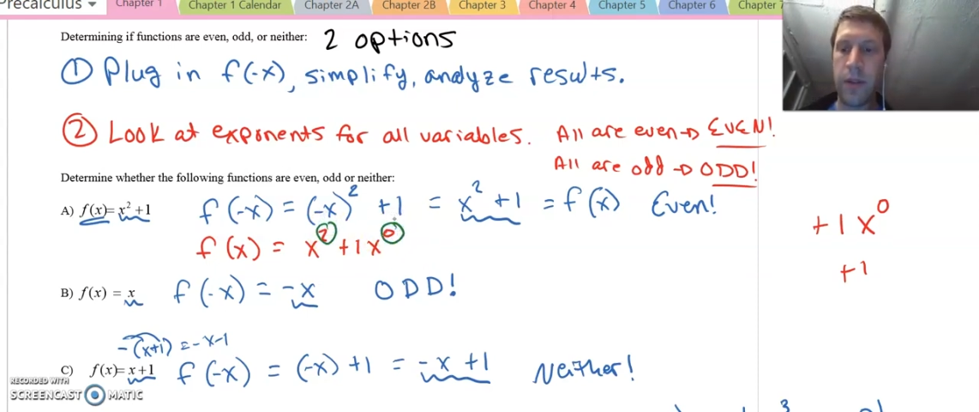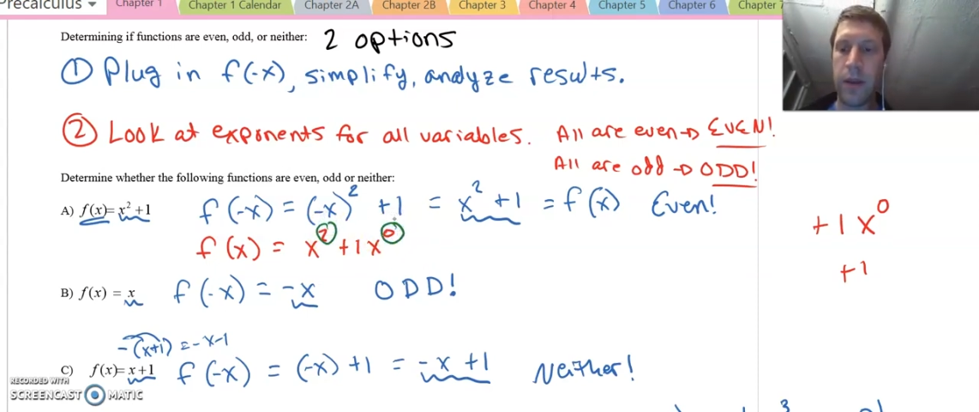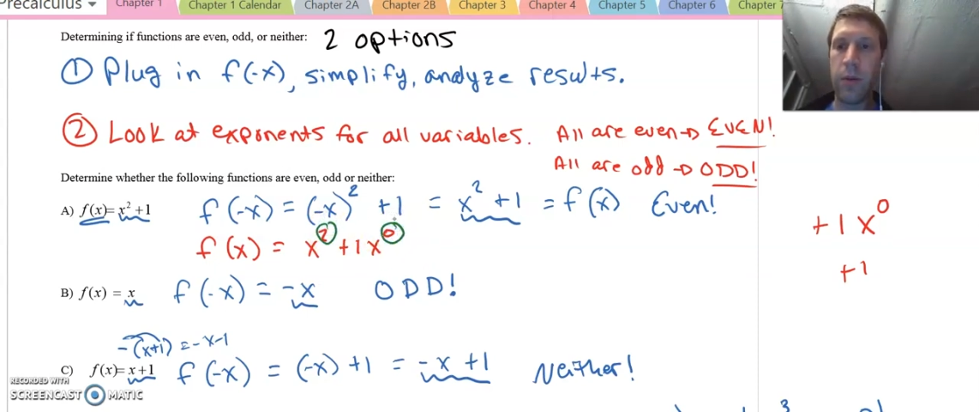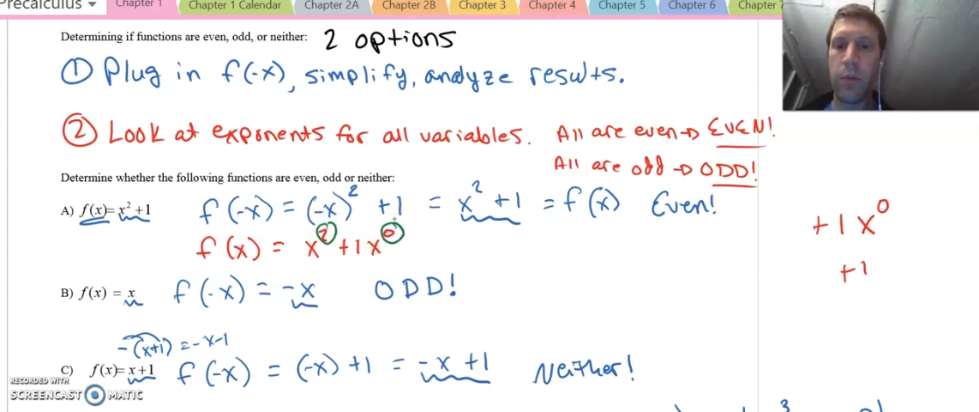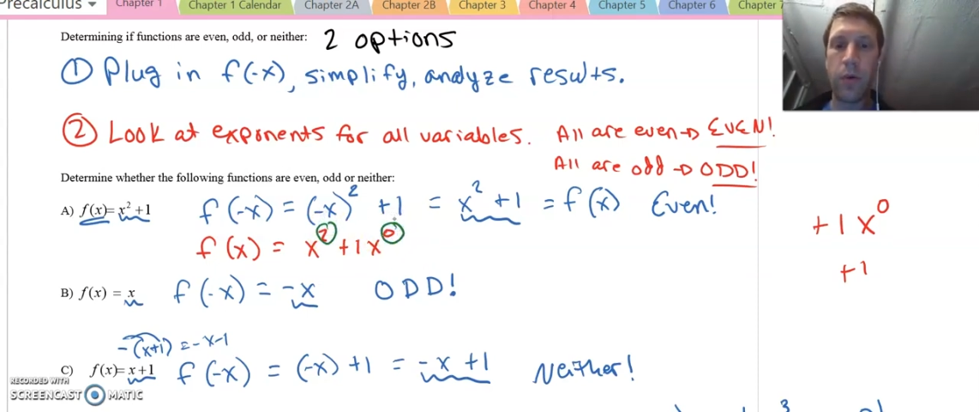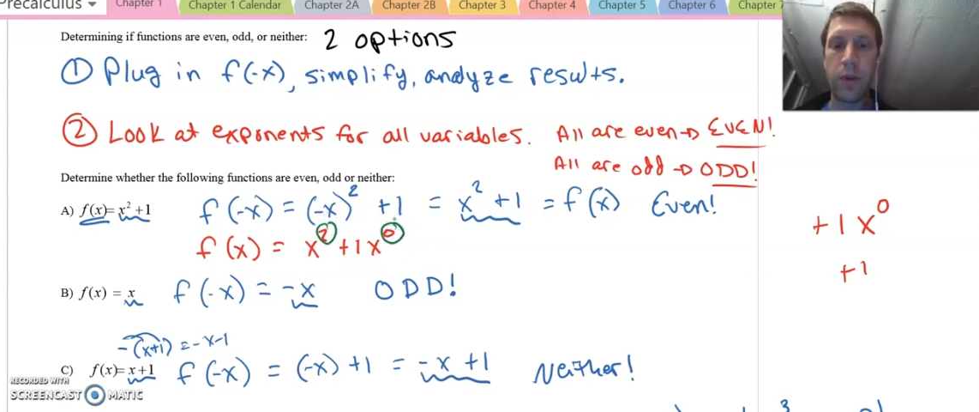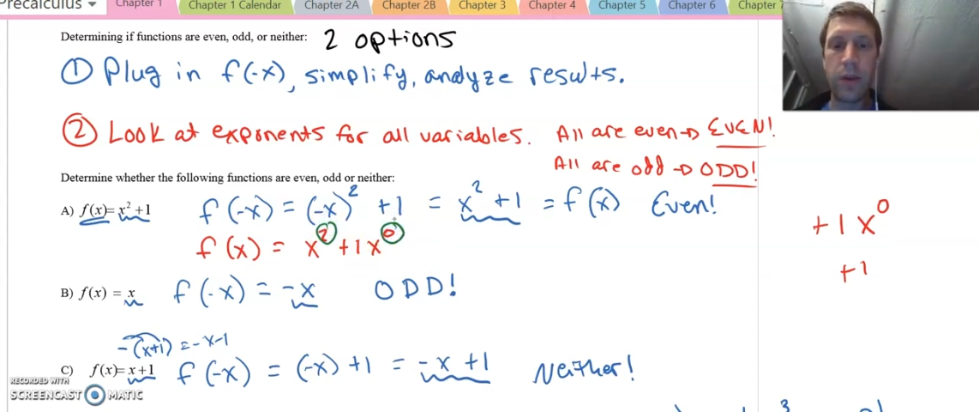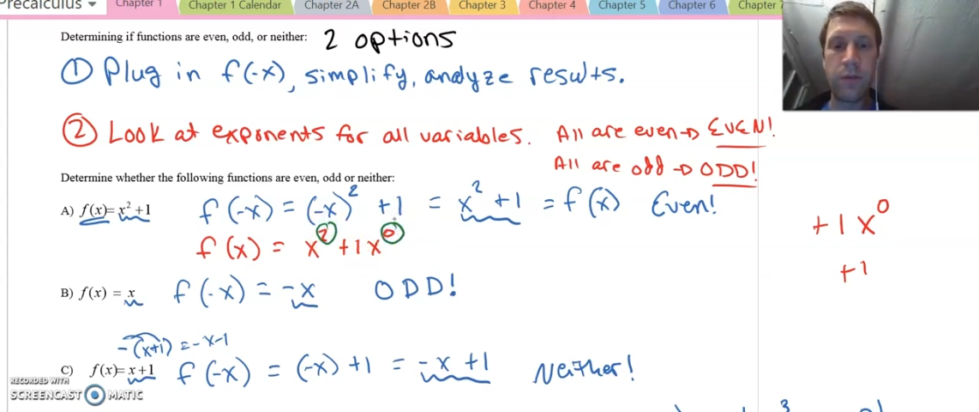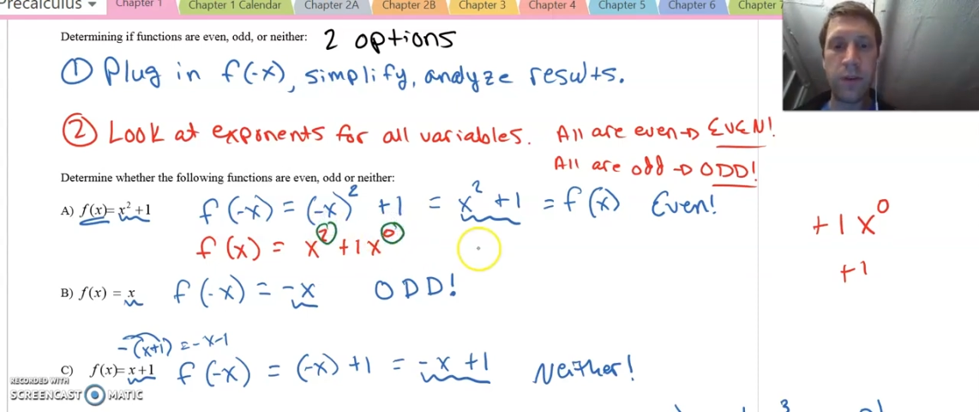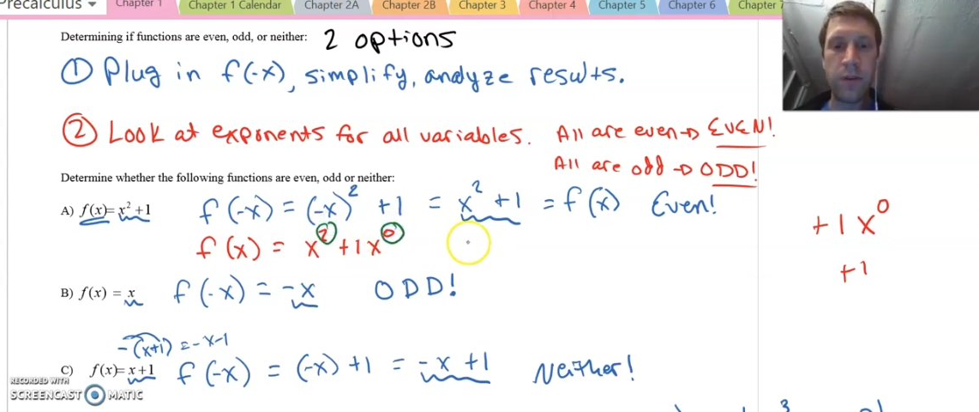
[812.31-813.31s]
They are both
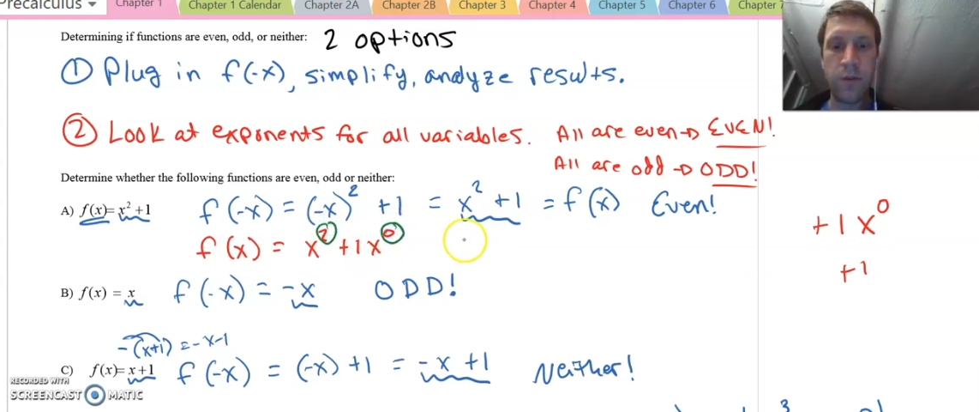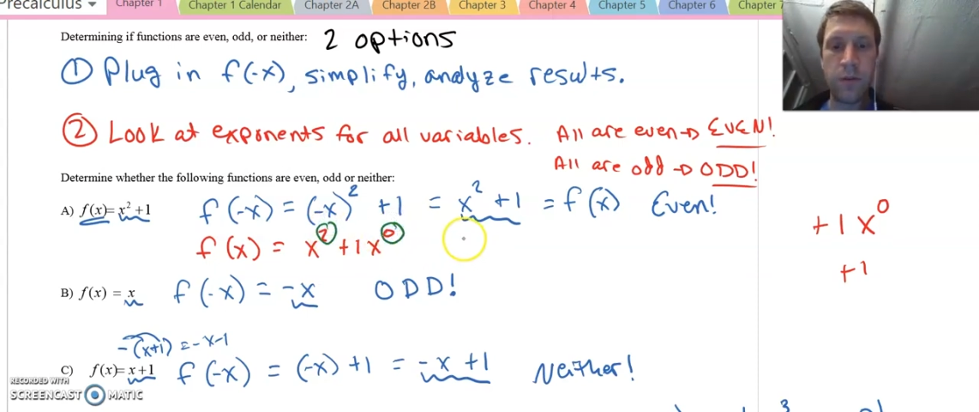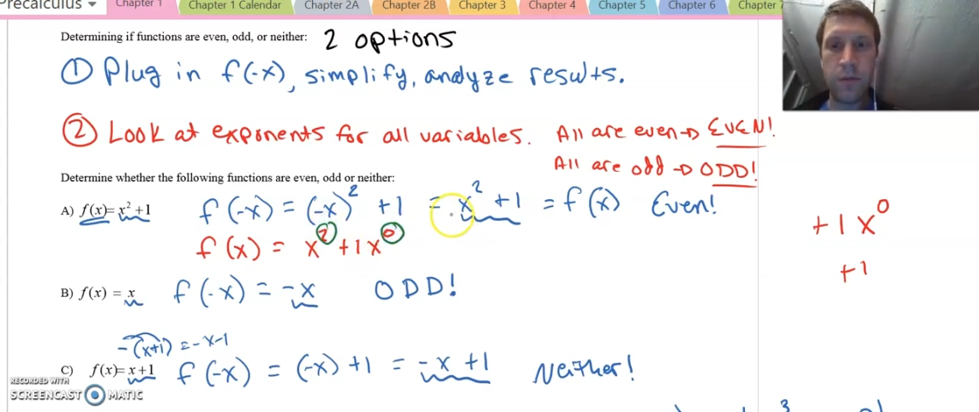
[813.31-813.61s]
even.